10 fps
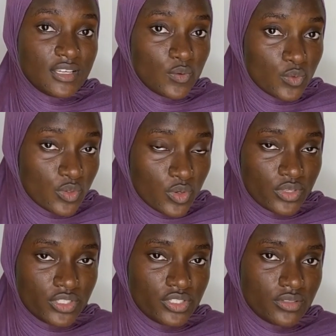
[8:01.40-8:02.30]
a good
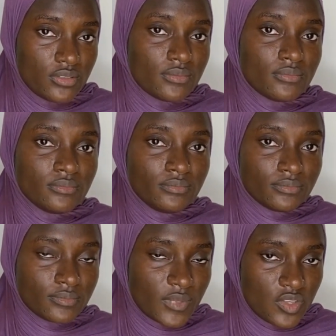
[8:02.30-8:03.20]
condition.
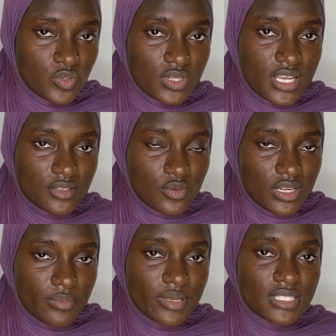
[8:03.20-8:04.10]
So that's all
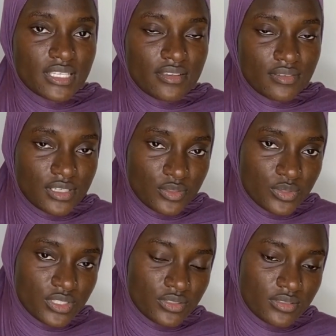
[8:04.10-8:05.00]
about the
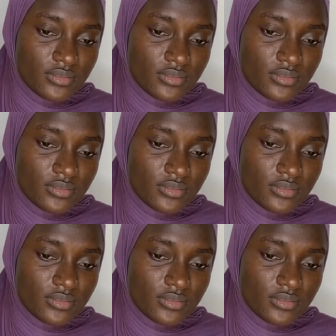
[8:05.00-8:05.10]
evaluation.